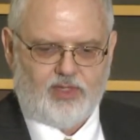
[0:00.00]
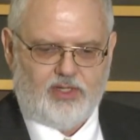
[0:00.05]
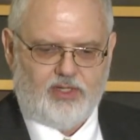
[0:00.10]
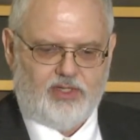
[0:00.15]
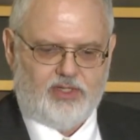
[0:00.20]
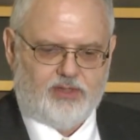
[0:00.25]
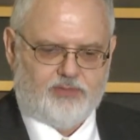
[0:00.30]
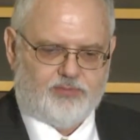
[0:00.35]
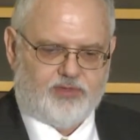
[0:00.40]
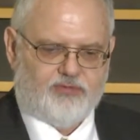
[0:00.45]

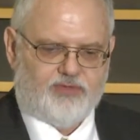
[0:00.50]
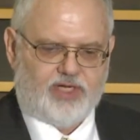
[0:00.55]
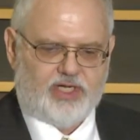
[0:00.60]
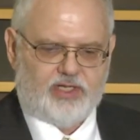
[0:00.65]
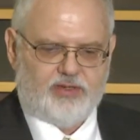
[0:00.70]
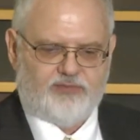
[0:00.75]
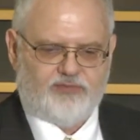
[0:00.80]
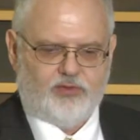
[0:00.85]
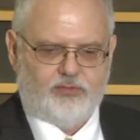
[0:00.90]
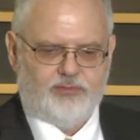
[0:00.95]
It
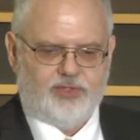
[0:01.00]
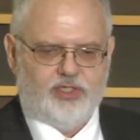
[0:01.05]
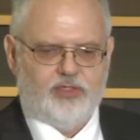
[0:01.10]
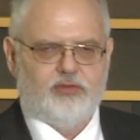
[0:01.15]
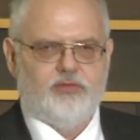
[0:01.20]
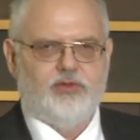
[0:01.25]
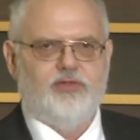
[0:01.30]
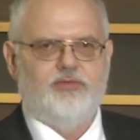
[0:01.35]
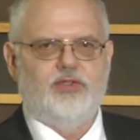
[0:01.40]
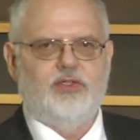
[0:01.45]
provides for peer
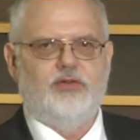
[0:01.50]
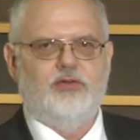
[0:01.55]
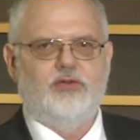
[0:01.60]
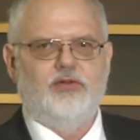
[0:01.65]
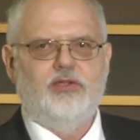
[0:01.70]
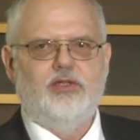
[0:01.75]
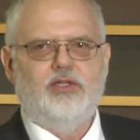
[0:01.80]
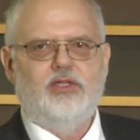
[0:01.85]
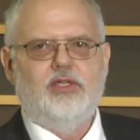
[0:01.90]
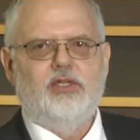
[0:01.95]
review
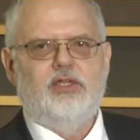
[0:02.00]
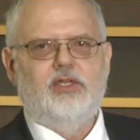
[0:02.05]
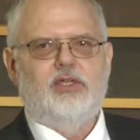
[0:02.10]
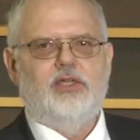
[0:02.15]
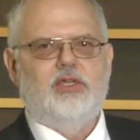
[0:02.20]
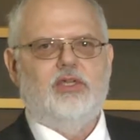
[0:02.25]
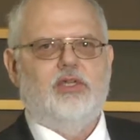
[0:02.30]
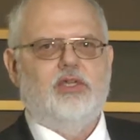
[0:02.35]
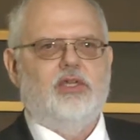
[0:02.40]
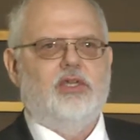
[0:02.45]

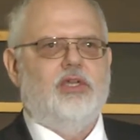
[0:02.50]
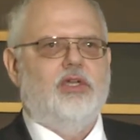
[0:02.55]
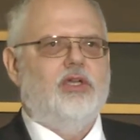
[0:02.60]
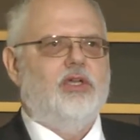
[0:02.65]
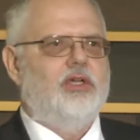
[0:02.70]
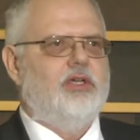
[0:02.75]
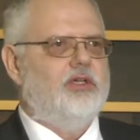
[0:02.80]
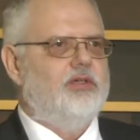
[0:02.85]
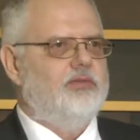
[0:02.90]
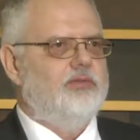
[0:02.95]

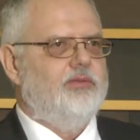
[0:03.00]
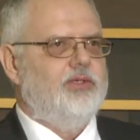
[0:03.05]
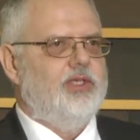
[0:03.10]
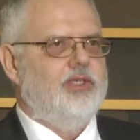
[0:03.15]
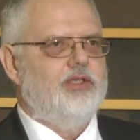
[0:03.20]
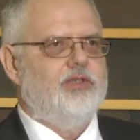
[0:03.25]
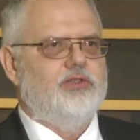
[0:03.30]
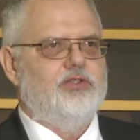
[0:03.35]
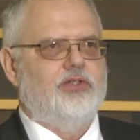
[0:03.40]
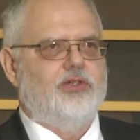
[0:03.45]

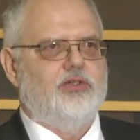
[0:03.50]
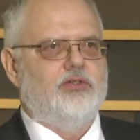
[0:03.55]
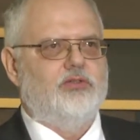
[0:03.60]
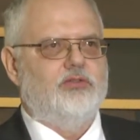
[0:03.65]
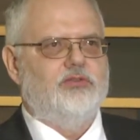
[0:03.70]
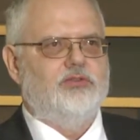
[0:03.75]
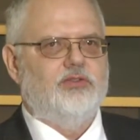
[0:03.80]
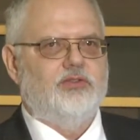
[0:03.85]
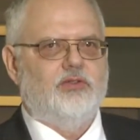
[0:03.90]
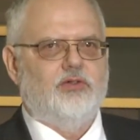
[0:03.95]
in the
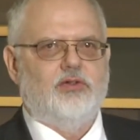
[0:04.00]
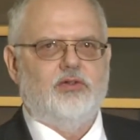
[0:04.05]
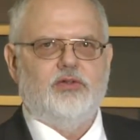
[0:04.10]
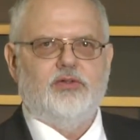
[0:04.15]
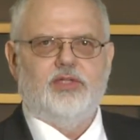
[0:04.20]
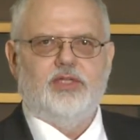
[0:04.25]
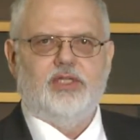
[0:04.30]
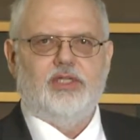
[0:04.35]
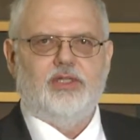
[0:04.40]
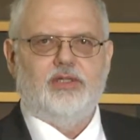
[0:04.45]
journals or
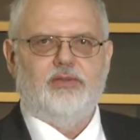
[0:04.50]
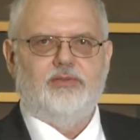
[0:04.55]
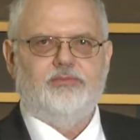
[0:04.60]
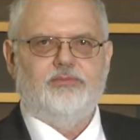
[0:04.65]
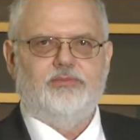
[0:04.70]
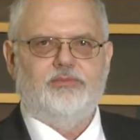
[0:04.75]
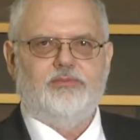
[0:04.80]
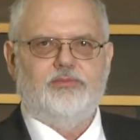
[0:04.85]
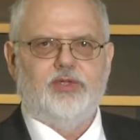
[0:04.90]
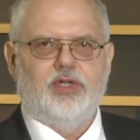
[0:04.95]
the
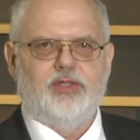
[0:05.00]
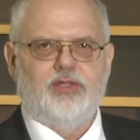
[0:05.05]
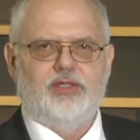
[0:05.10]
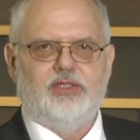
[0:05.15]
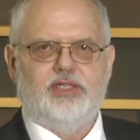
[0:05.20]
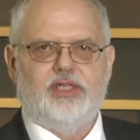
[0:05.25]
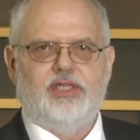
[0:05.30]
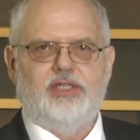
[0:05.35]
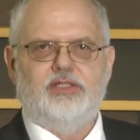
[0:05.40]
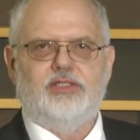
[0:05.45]

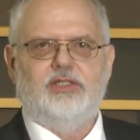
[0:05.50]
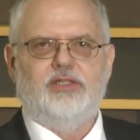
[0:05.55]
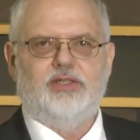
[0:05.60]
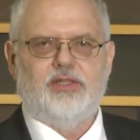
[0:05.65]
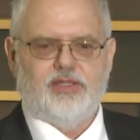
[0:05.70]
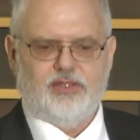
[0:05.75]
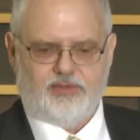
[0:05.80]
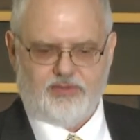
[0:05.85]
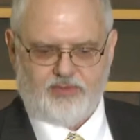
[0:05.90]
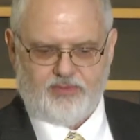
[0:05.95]

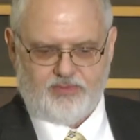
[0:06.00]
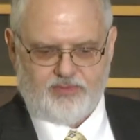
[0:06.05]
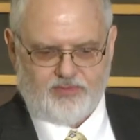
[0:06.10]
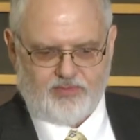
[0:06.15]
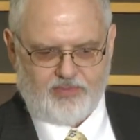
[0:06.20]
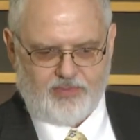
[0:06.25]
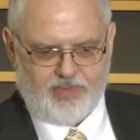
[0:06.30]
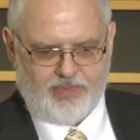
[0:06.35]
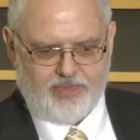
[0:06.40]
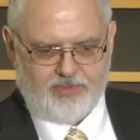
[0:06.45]
presentations.
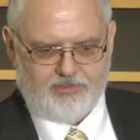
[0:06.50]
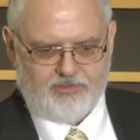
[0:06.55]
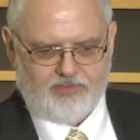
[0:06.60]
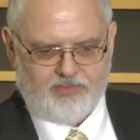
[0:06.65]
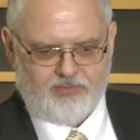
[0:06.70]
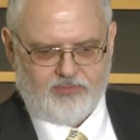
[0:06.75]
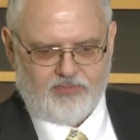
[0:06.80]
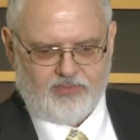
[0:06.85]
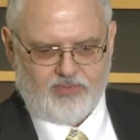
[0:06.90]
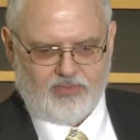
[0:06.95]

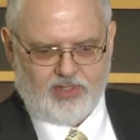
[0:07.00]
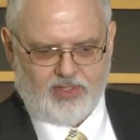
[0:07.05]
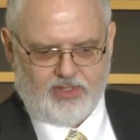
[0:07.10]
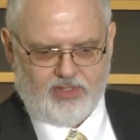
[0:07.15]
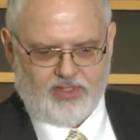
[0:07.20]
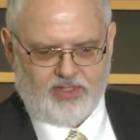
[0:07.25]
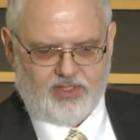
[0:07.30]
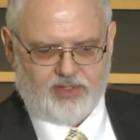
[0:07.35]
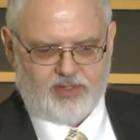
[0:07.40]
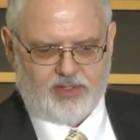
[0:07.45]

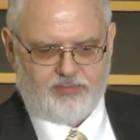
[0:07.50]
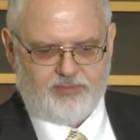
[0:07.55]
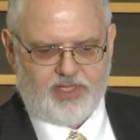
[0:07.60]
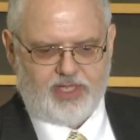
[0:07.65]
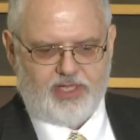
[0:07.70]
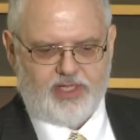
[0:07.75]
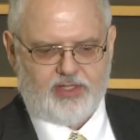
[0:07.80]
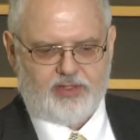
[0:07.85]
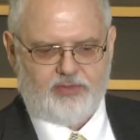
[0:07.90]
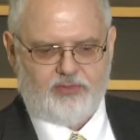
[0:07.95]
And it's a
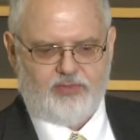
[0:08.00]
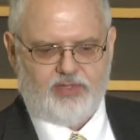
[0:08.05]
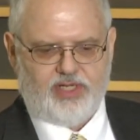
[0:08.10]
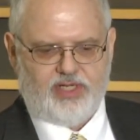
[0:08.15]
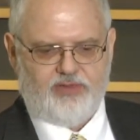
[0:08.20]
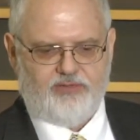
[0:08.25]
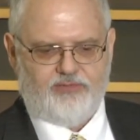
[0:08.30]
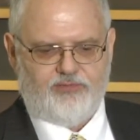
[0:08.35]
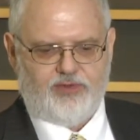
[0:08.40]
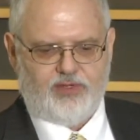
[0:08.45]

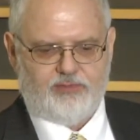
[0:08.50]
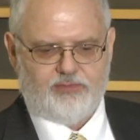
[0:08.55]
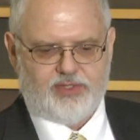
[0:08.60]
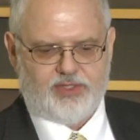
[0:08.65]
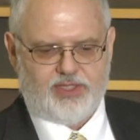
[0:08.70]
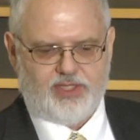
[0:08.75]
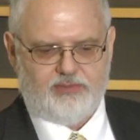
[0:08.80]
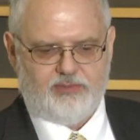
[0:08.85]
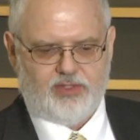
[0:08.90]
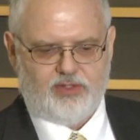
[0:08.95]
pathway from
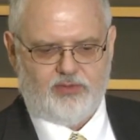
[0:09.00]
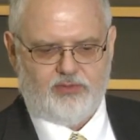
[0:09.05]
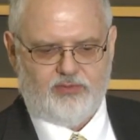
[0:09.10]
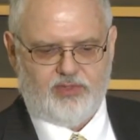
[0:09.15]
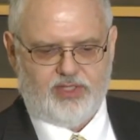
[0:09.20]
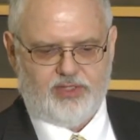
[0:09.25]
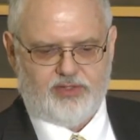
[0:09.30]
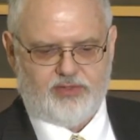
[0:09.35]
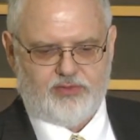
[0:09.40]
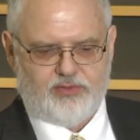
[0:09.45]
seminal
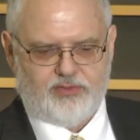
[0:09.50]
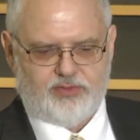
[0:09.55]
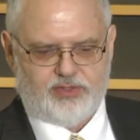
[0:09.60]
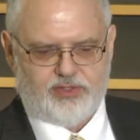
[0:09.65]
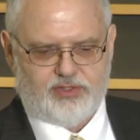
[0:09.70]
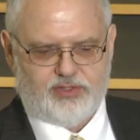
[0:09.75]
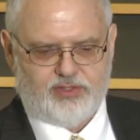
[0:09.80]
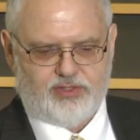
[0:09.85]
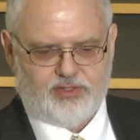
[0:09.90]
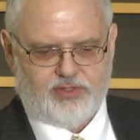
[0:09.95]

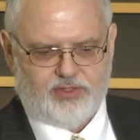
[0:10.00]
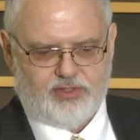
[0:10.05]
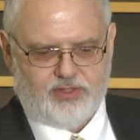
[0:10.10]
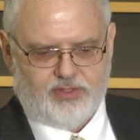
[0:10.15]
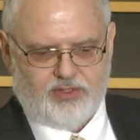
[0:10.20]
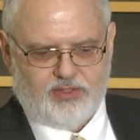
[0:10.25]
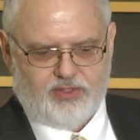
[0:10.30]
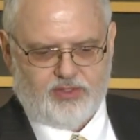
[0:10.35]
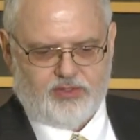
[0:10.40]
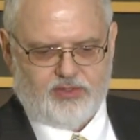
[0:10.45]
research
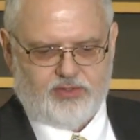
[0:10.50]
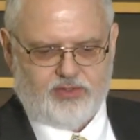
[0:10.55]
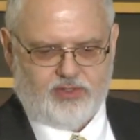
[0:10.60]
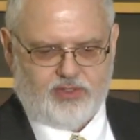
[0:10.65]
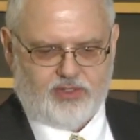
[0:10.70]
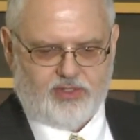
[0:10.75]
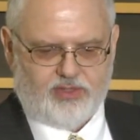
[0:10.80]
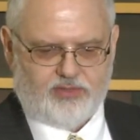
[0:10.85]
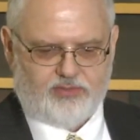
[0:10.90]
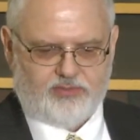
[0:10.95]

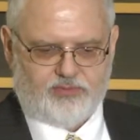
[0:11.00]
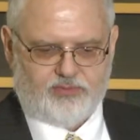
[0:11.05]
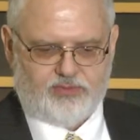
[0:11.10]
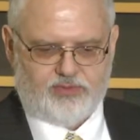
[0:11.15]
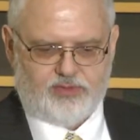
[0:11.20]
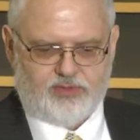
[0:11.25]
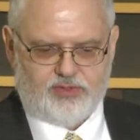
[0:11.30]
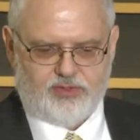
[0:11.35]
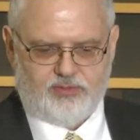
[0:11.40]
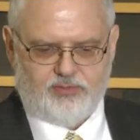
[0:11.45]

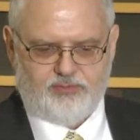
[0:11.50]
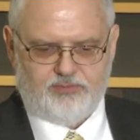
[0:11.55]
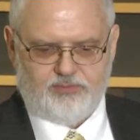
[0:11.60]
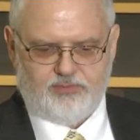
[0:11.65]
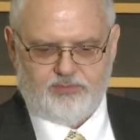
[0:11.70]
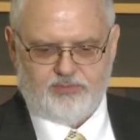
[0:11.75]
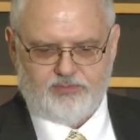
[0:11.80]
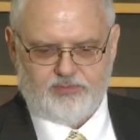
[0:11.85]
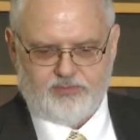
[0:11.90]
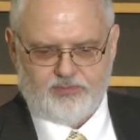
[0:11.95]
to
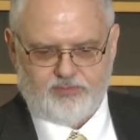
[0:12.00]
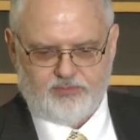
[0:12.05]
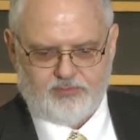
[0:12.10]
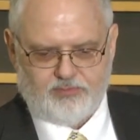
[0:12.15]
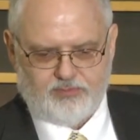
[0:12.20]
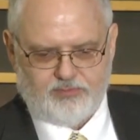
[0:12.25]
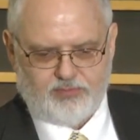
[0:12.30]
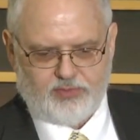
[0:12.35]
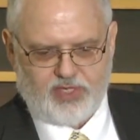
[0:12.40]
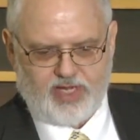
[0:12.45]

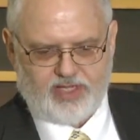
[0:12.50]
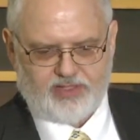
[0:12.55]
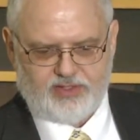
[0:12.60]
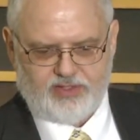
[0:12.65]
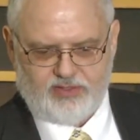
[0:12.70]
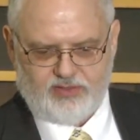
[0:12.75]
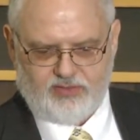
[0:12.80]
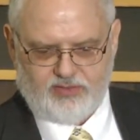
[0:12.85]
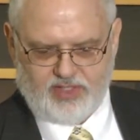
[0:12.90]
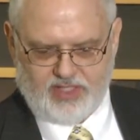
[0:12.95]

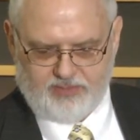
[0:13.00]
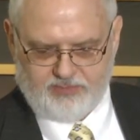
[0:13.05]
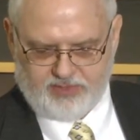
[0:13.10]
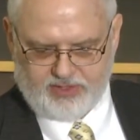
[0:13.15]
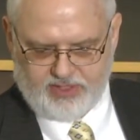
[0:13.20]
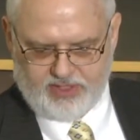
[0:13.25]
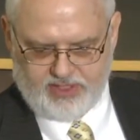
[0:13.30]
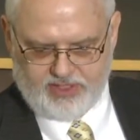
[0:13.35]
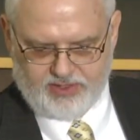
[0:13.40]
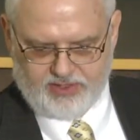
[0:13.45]
practical
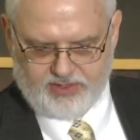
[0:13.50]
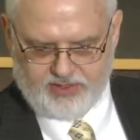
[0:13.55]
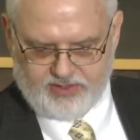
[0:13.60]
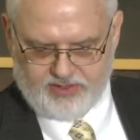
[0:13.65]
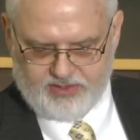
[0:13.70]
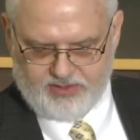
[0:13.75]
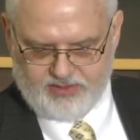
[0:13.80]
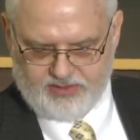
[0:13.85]
application.